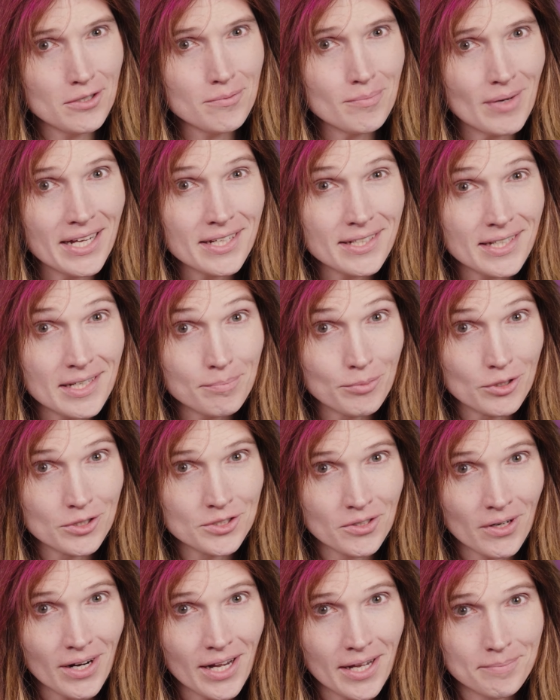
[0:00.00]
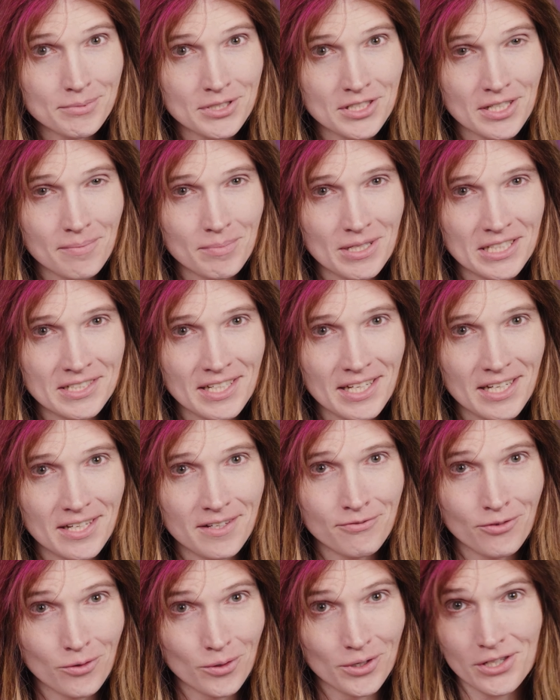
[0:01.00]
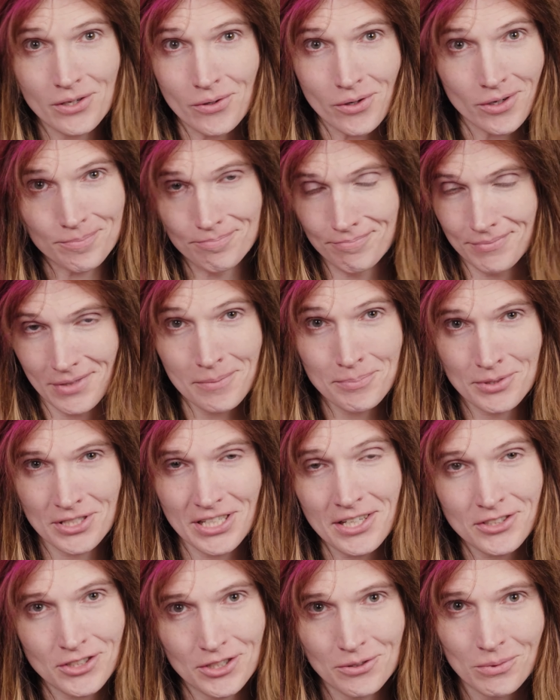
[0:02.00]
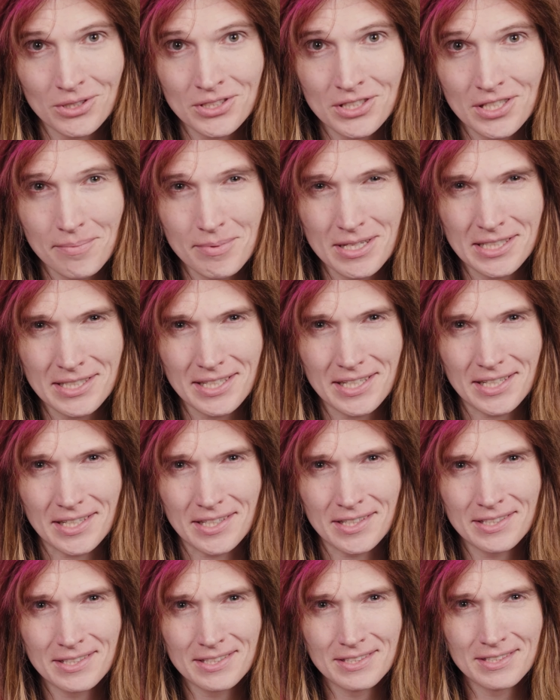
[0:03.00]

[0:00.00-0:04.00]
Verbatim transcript: you might get prescribed C B T for your obsession with C B T.